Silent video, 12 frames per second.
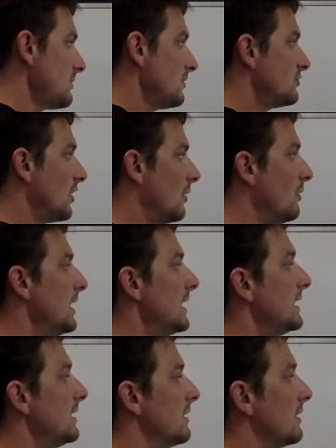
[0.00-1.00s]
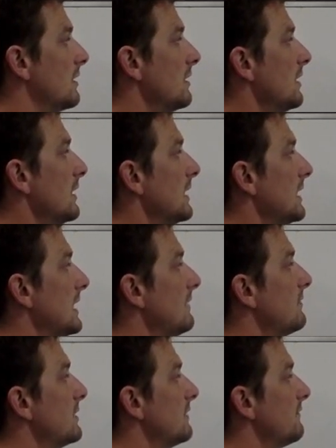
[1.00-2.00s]
So here,
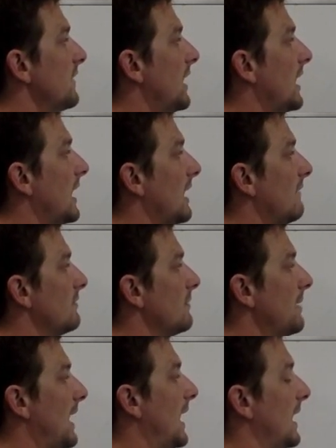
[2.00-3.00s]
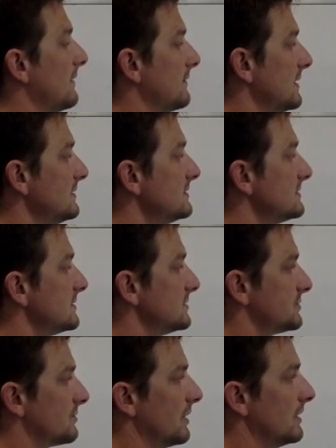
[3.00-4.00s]
even if I have the back, this is the
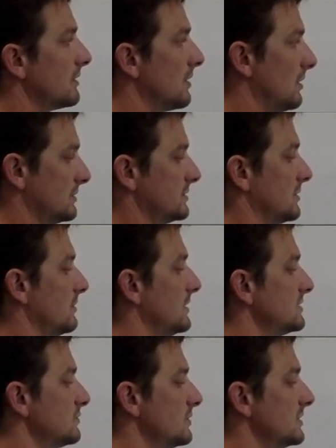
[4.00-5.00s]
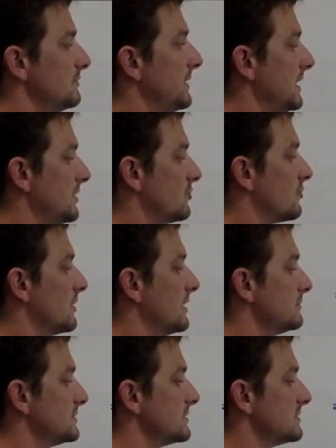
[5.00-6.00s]
strength call. So this would be
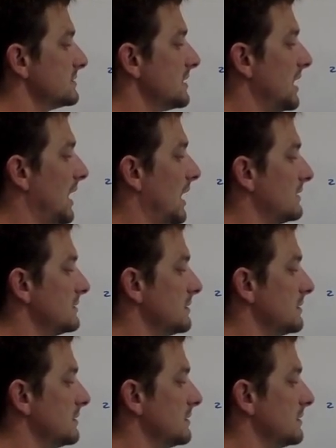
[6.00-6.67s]
trips slot,